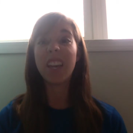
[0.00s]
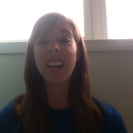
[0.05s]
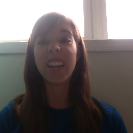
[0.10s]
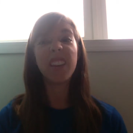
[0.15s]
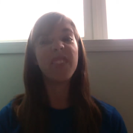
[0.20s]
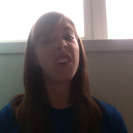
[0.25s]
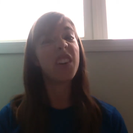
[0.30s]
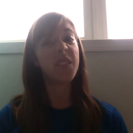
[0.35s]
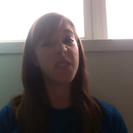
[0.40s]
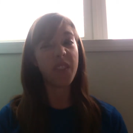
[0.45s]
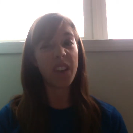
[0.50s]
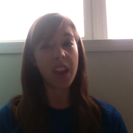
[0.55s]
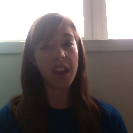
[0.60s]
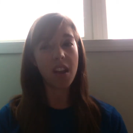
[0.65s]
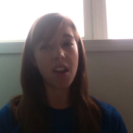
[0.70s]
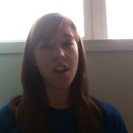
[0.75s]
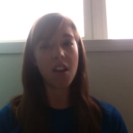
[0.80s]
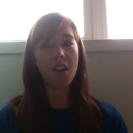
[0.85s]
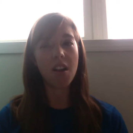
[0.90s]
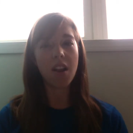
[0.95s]
kind of
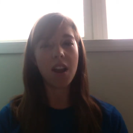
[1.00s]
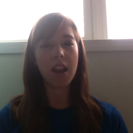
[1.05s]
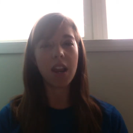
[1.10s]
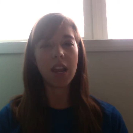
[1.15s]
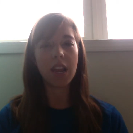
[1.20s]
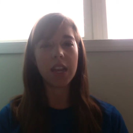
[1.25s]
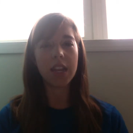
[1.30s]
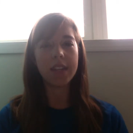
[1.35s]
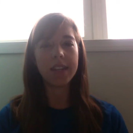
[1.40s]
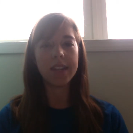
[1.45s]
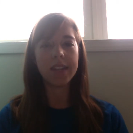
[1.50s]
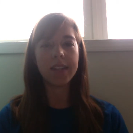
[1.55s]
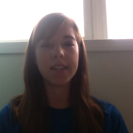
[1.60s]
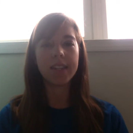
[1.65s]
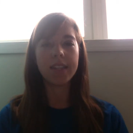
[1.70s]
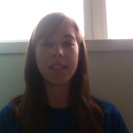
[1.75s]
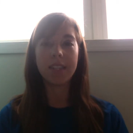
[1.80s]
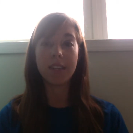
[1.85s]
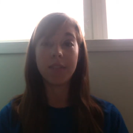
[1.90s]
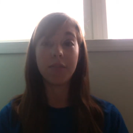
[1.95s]
unfair and
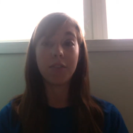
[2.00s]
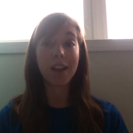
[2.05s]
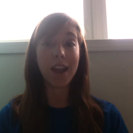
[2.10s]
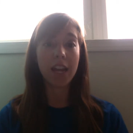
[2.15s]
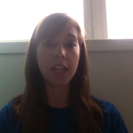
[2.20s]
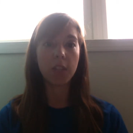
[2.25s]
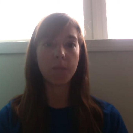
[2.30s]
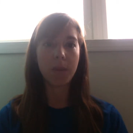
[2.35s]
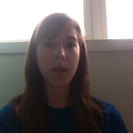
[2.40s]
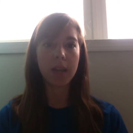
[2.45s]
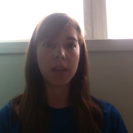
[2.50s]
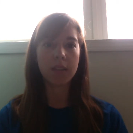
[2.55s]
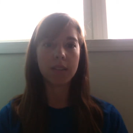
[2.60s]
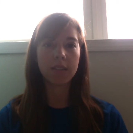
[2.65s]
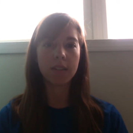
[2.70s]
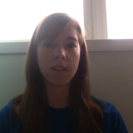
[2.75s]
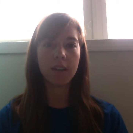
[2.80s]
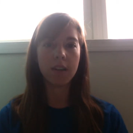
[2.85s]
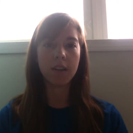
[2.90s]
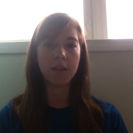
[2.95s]
the different
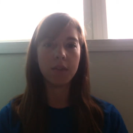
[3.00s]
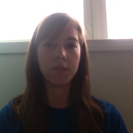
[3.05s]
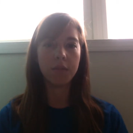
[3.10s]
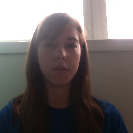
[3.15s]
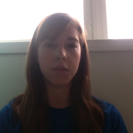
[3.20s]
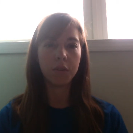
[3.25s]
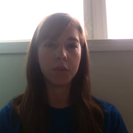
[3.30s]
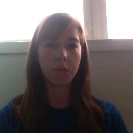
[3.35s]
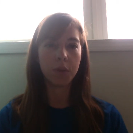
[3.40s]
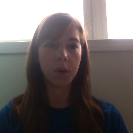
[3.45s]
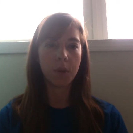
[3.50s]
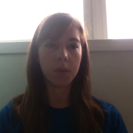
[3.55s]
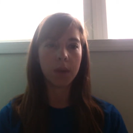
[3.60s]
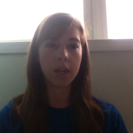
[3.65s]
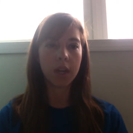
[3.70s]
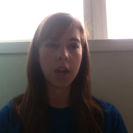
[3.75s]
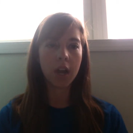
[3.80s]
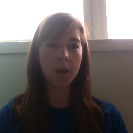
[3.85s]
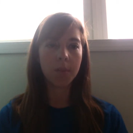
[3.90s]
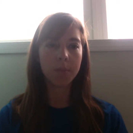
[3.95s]
aspects of
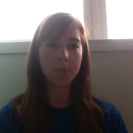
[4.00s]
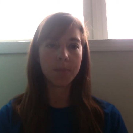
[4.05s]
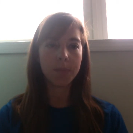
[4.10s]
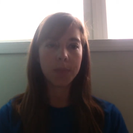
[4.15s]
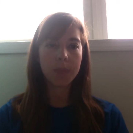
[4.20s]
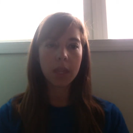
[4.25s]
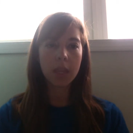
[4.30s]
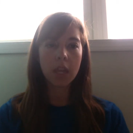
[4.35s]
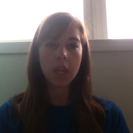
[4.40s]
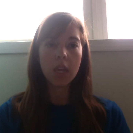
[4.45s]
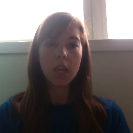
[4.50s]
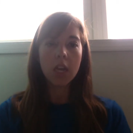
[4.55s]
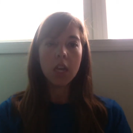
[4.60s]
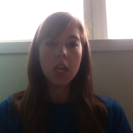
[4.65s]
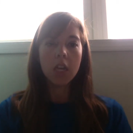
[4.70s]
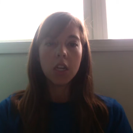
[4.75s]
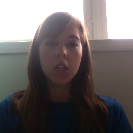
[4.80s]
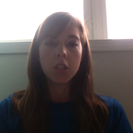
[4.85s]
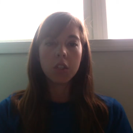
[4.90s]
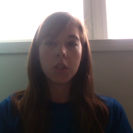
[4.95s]
growing up.
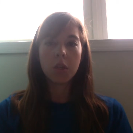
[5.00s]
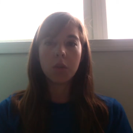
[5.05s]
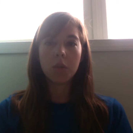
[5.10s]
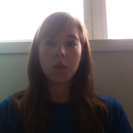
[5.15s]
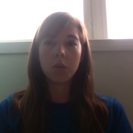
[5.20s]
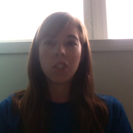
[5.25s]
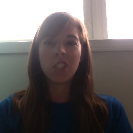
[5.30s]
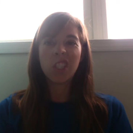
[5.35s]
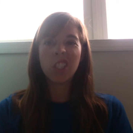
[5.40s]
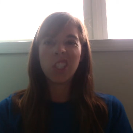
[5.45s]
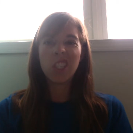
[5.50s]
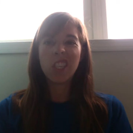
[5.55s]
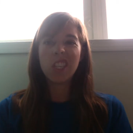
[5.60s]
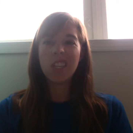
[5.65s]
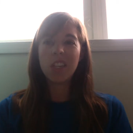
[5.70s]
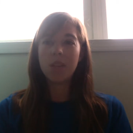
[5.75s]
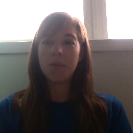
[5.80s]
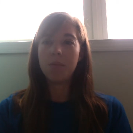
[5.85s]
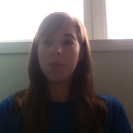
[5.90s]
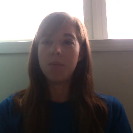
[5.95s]
So
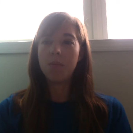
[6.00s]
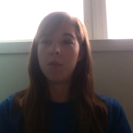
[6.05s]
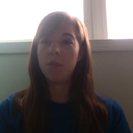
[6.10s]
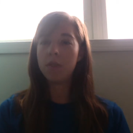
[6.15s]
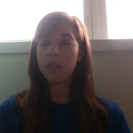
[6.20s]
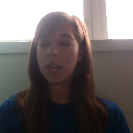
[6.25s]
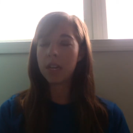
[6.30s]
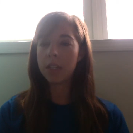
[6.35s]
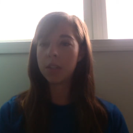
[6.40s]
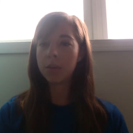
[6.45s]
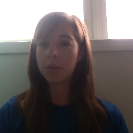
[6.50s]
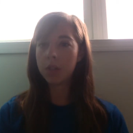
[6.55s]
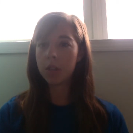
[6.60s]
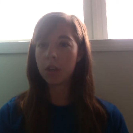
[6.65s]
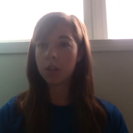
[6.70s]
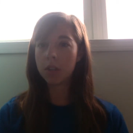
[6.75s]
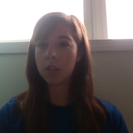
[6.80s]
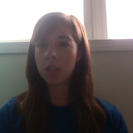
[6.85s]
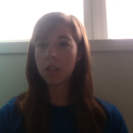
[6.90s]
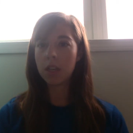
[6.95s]
she moves on to
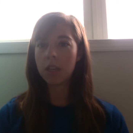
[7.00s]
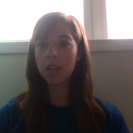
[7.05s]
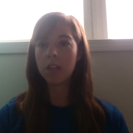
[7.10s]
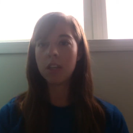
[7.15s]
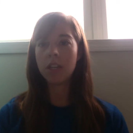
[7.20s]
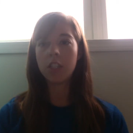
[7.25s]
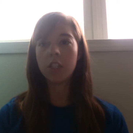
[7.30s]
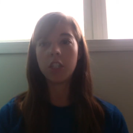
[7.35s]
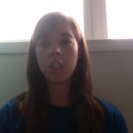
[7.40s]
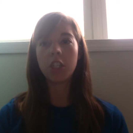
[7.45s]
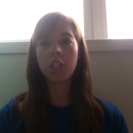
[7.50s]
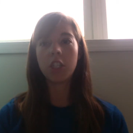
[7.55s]
adult, and she